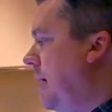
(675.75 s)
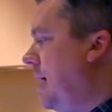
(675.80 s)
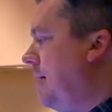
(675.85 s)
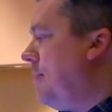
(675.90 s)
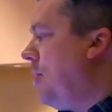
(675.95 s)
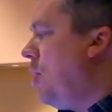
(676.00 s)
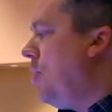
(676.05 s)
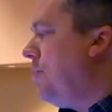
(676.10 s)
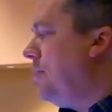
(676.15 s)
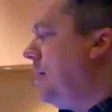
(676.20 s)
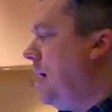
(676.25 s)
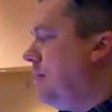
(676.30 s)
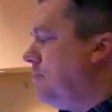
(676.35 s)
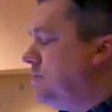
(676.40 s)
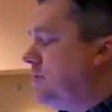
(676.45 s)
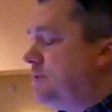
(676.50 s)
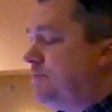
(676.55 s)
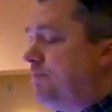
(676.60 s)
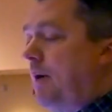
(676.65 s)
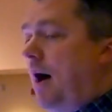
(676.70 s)
and I'm going to open up
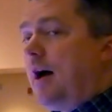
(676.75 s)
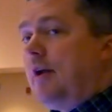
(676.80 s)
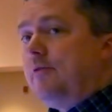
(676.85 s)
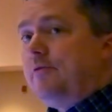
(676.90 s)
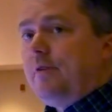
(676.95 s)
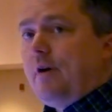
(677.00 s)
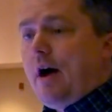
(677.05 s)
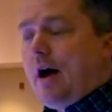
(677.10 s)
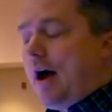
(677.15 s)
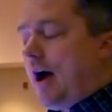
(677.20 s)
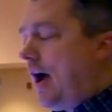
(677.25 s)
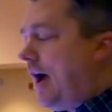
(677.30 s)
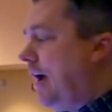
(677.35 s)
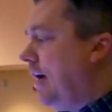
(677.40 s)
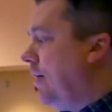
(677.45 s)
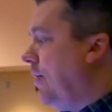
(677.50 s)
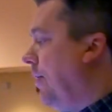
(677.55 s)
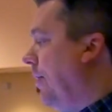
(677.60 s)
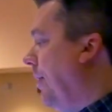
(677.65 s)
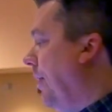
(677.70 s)

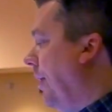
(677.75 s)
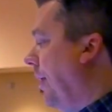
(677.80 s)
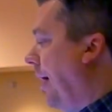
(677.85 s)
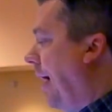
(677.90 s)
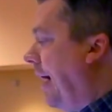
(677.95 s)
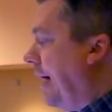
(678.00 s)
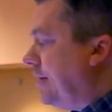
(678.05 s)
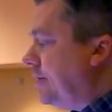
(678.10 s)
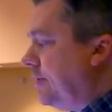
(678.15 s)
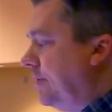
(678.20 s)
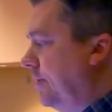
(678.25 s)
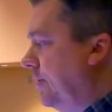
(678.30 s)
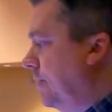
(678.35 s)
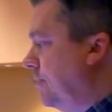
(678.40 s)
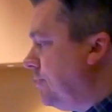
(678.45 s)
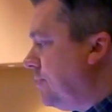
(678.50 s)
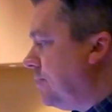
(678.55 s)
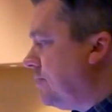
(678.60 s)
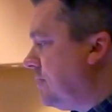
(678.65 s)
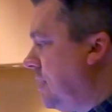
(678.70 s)
Spotify or
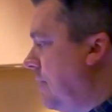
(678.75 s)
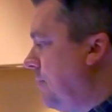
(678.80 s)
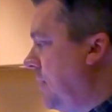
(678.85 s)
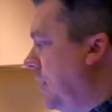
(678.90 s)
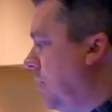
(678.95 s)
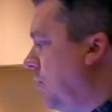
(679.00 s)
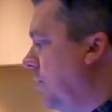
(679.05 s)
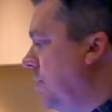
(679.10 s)
iTunes or something.